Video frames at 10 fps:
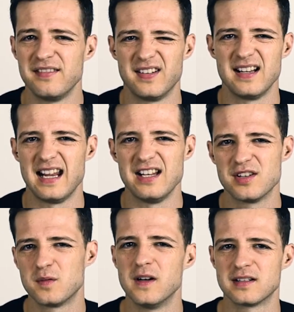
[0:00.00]
I find it
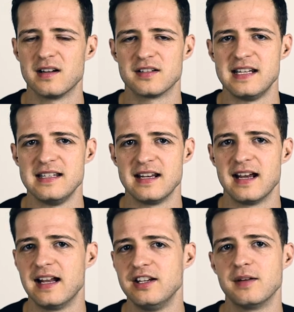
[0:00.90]
just works a lot
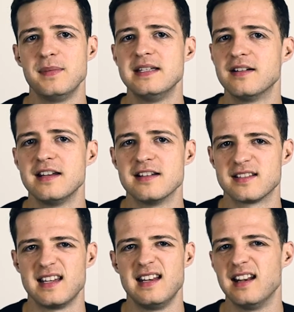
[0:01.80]
easier and you can be done and
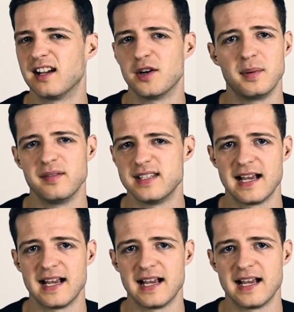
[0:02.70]
dusted in a couple of